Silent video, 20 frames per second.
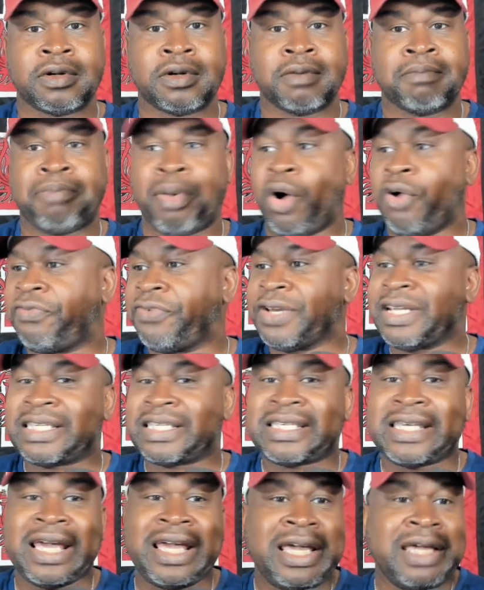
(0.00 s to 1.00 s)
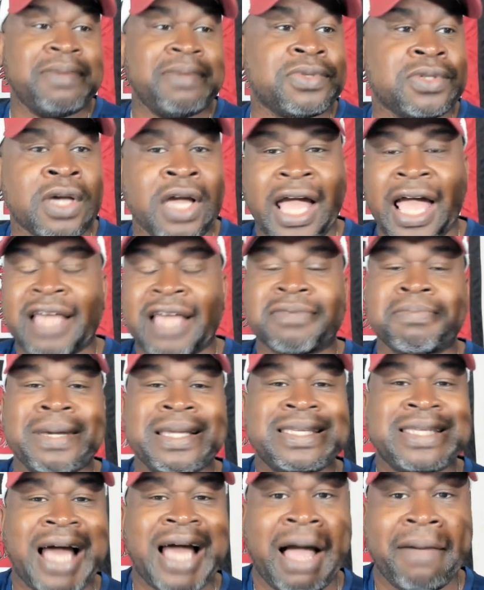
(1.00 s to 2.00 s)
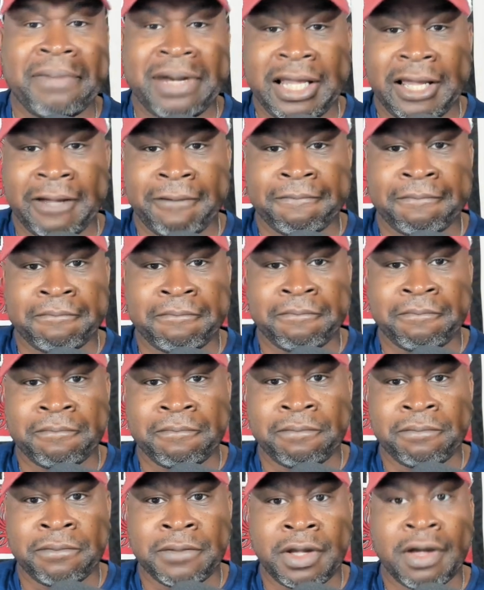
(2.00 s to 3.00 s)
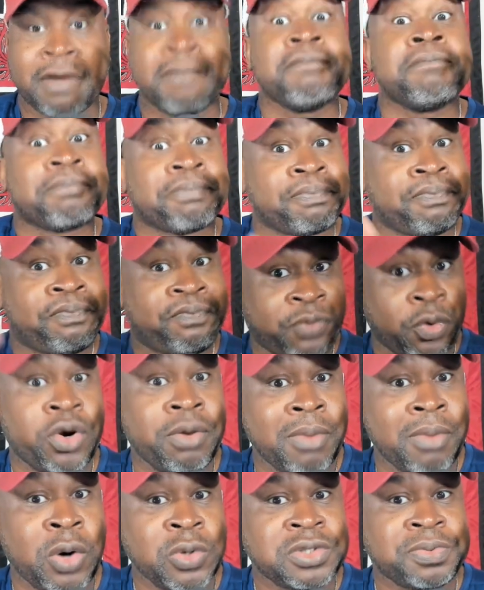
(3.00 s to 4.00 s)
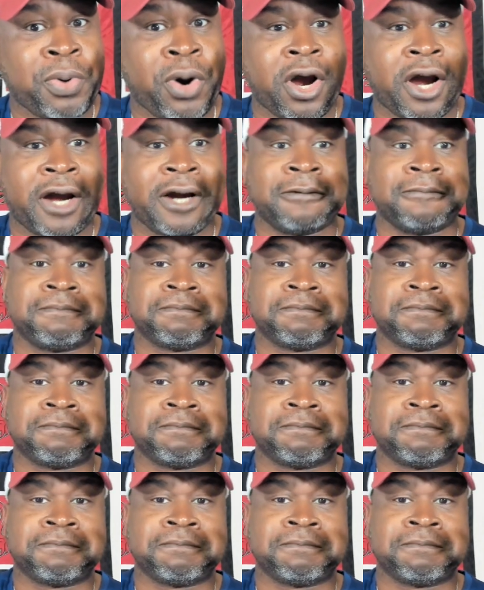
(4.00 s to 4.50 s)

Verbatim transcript: Both of the teams has been dominant for the most part.